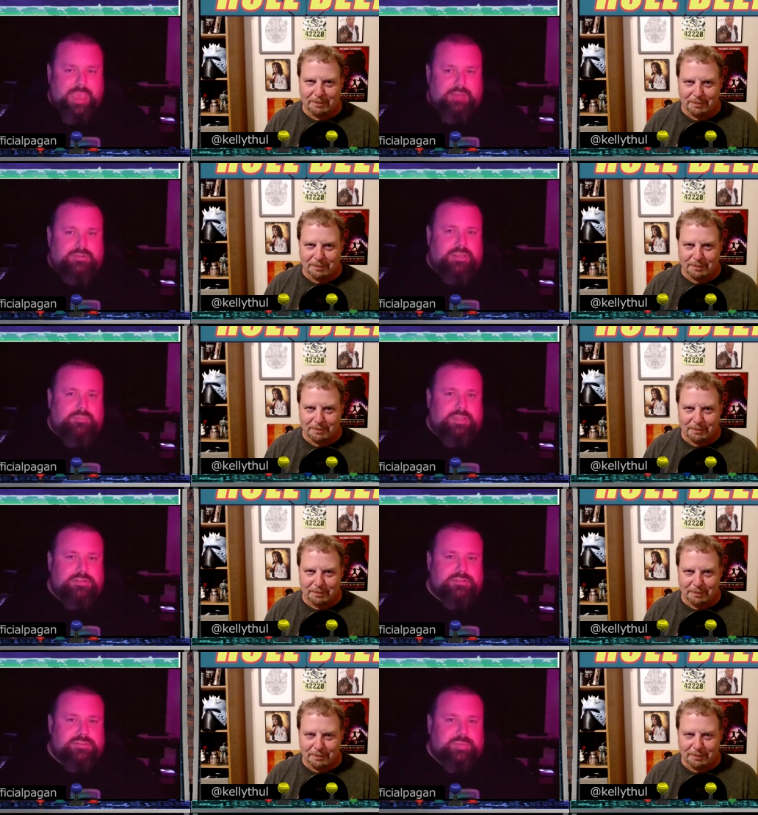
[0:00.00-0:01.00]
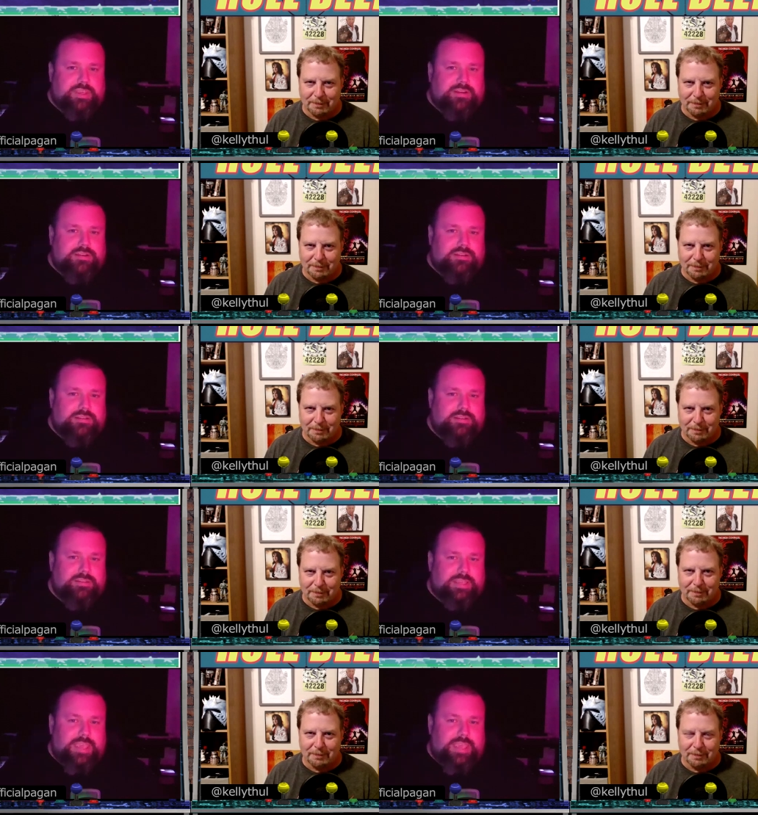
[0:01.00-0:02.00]
Speaker 1: hounding pitchers of beer,
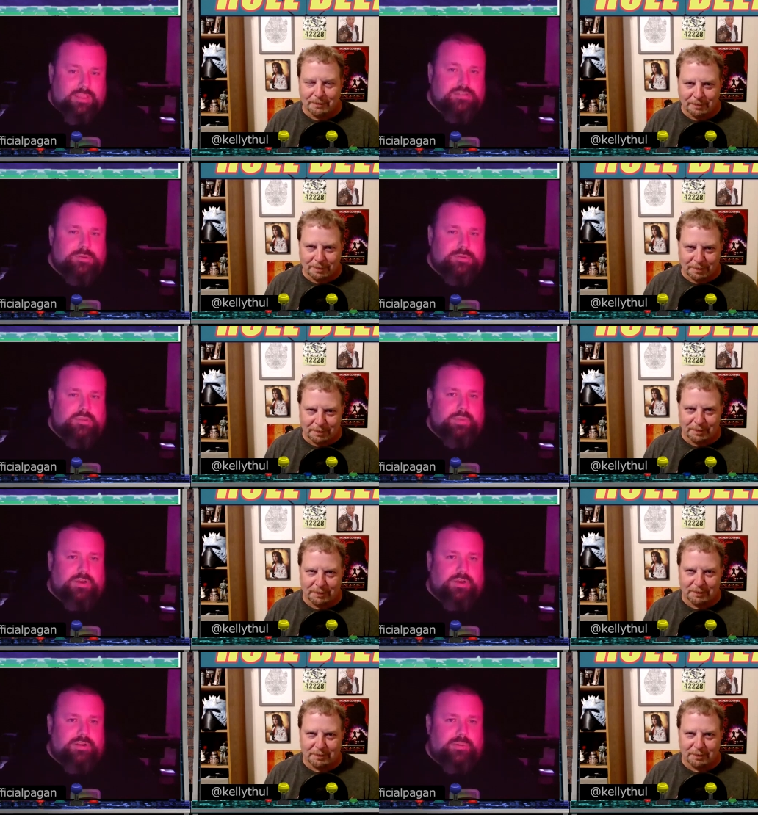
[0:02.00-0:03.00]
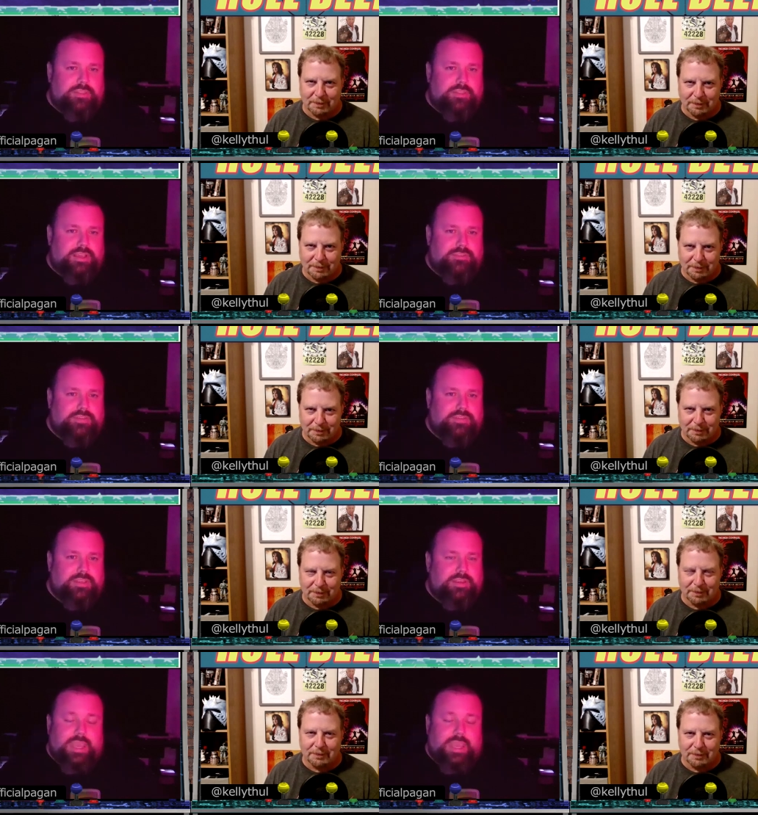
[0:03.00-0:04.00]
the Kelly Thul that we all know and love.
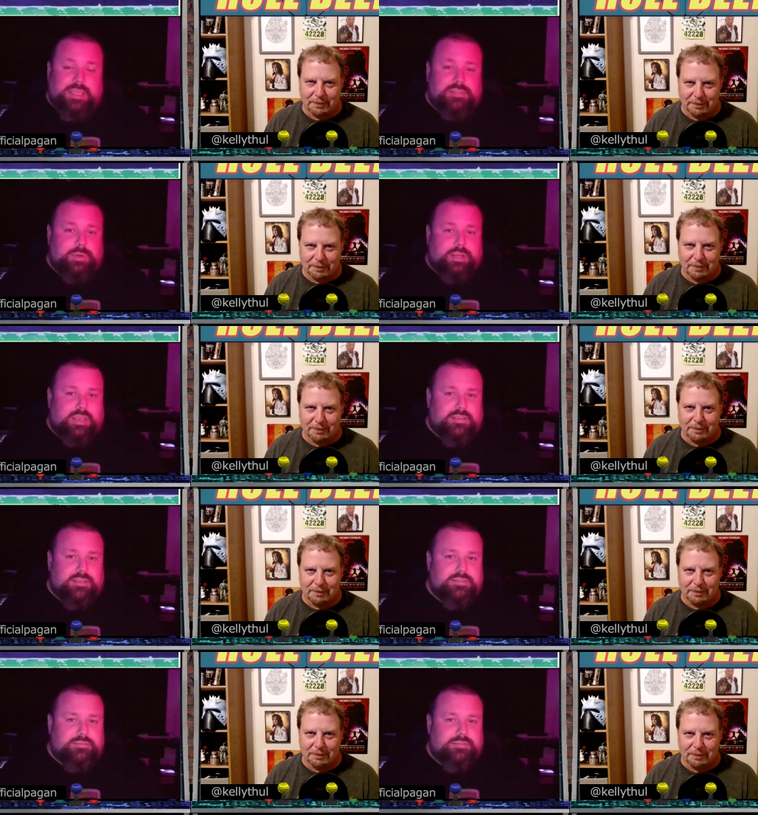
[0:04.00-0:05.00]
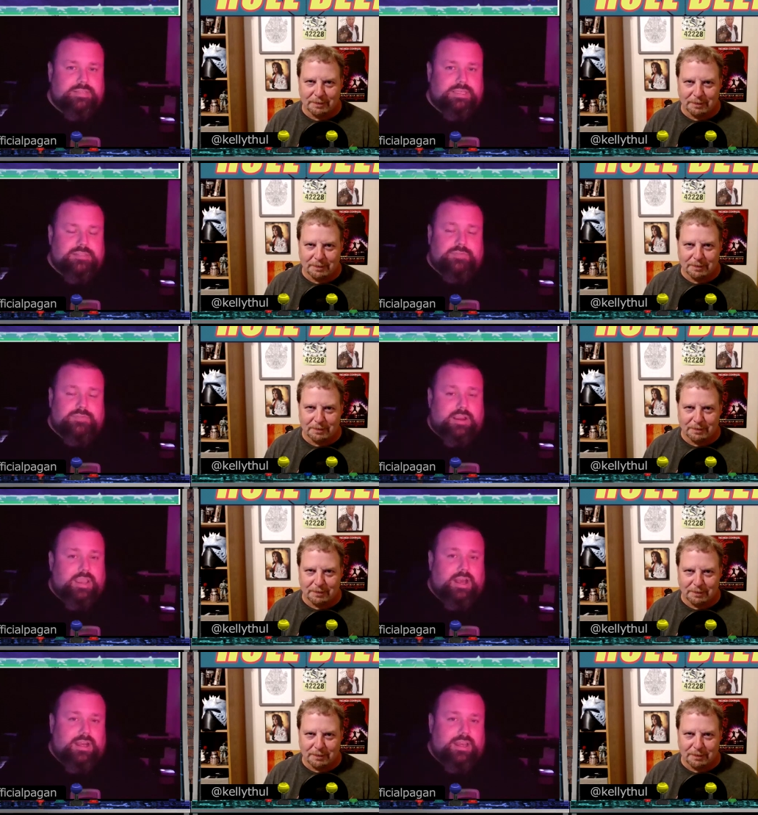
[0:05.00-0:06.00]
And guess what, guys? It's
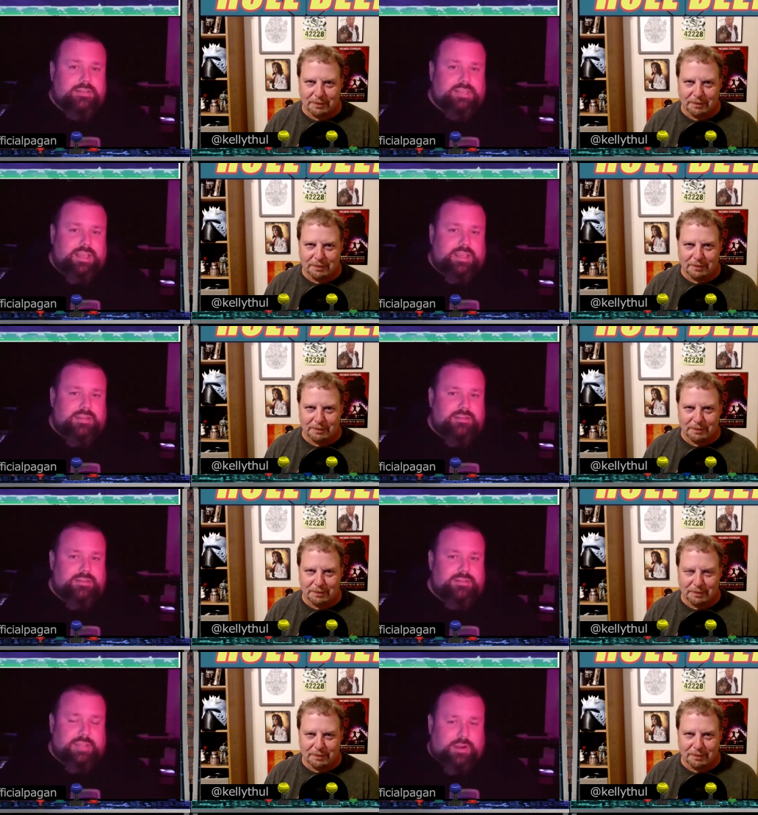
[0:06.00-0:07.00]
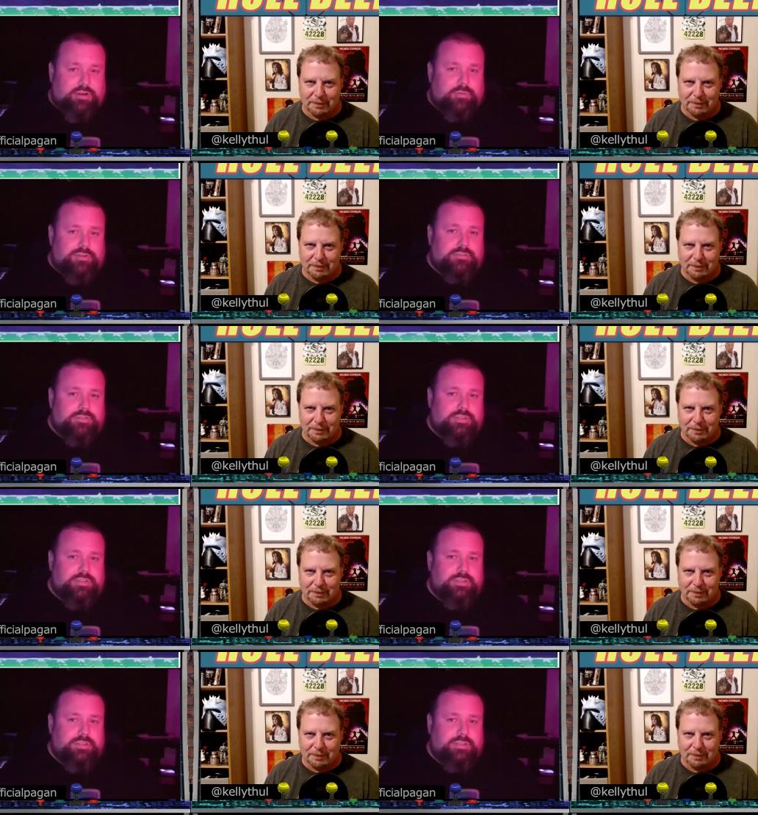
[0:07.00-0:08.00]
very hot outside. It's terrible.
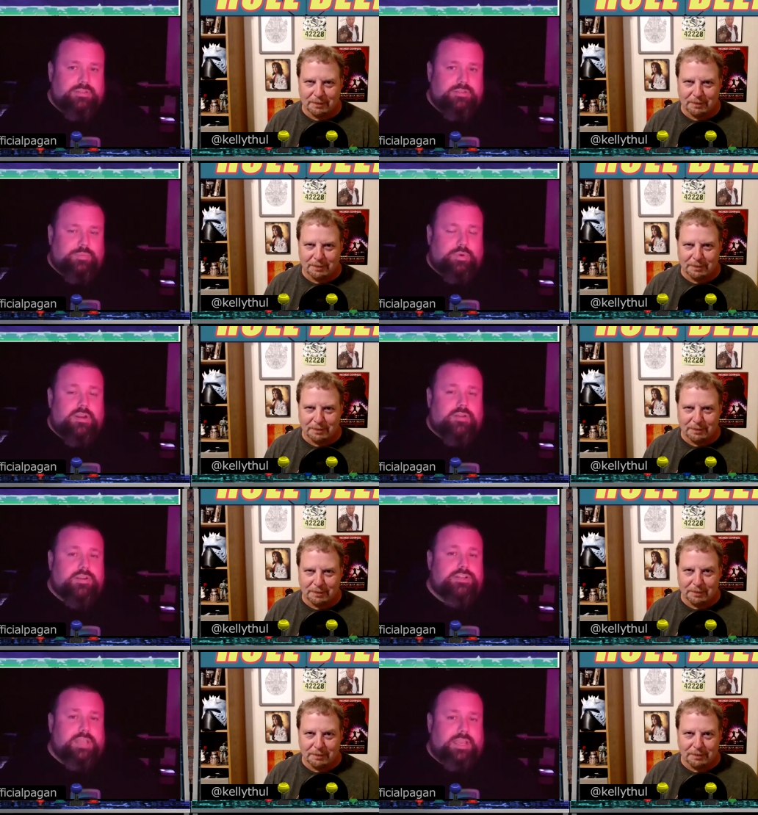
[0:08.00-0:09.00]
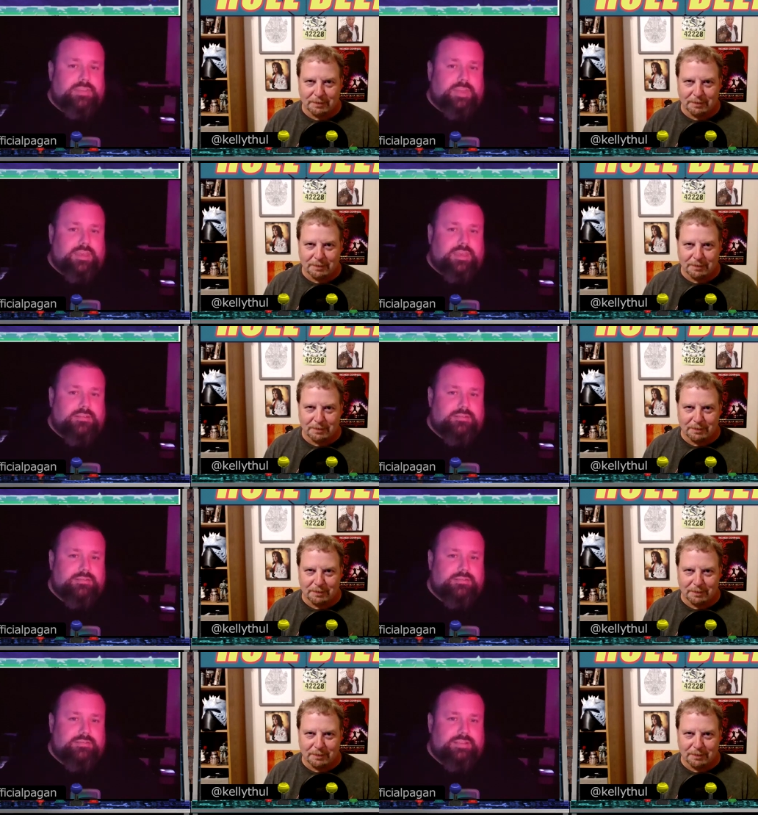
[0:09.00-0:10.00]
We're going to reject that.
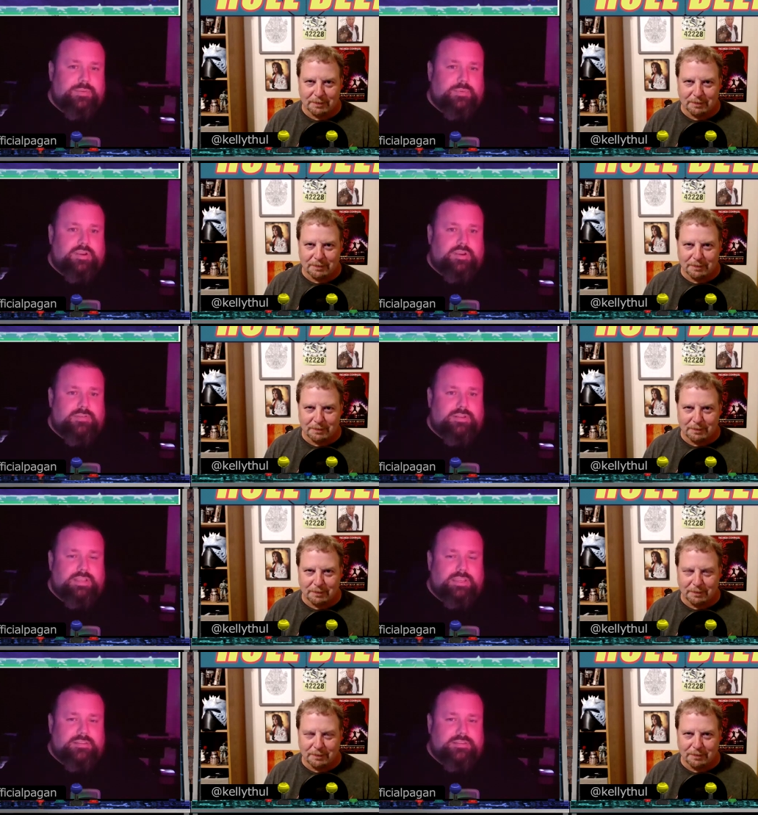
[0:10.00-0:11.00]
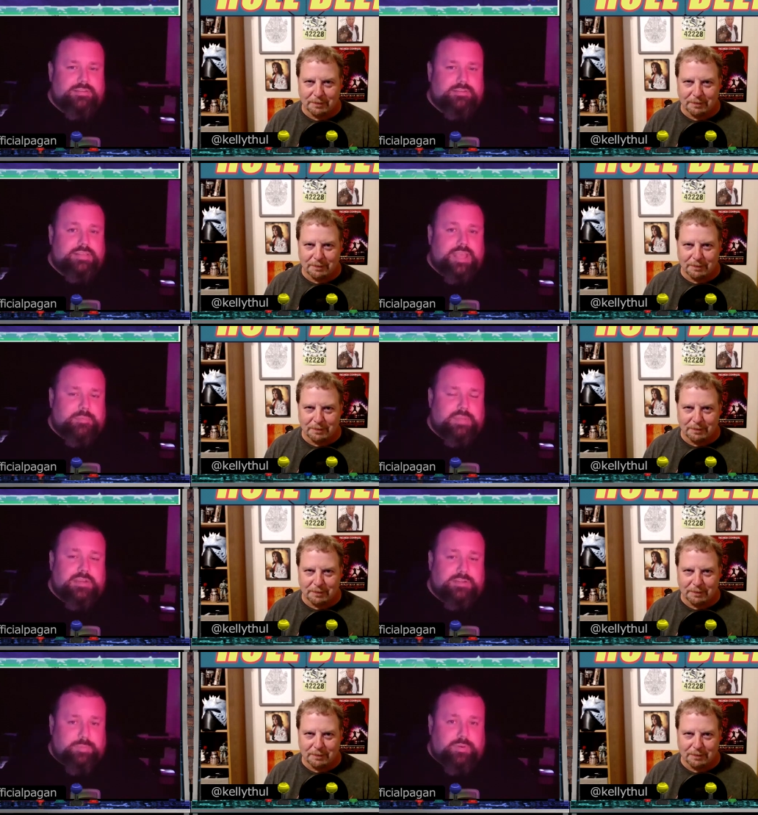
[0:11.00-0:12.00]
And we're going to release
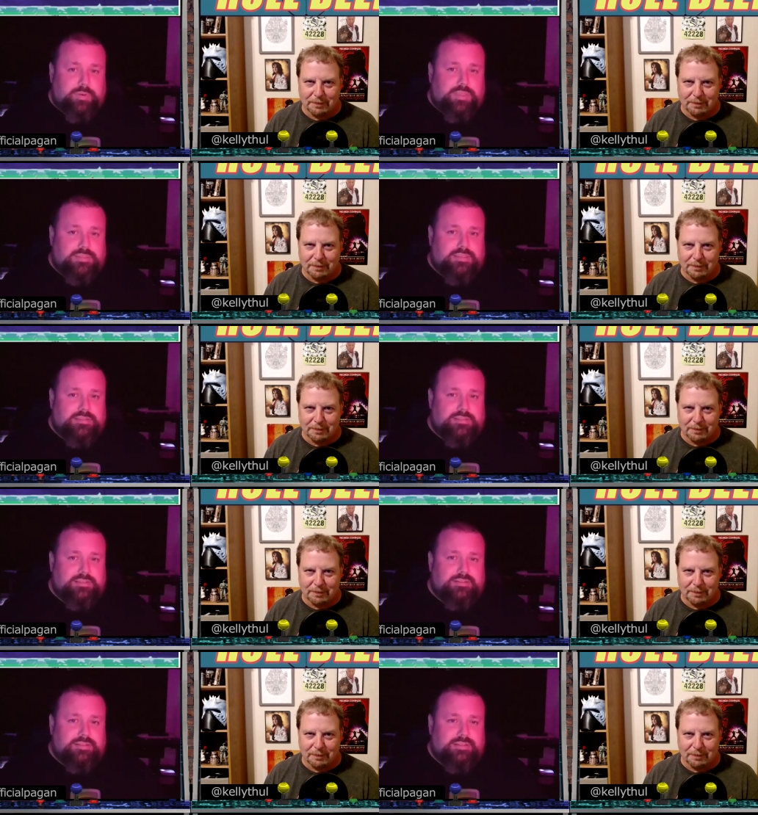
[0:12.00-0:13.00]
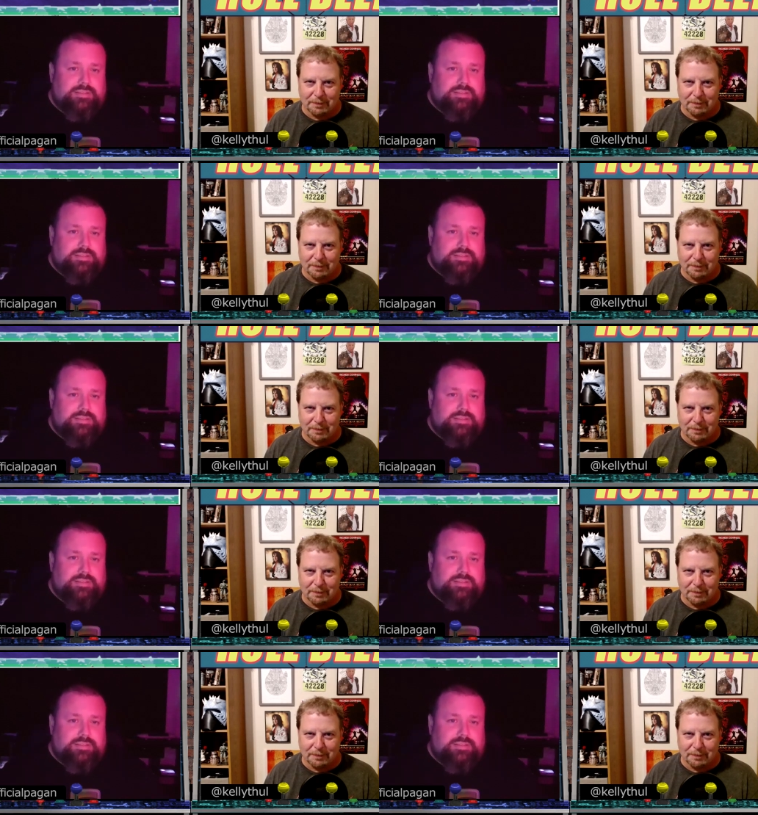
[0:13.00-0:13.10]
Slapdash Spooky Season.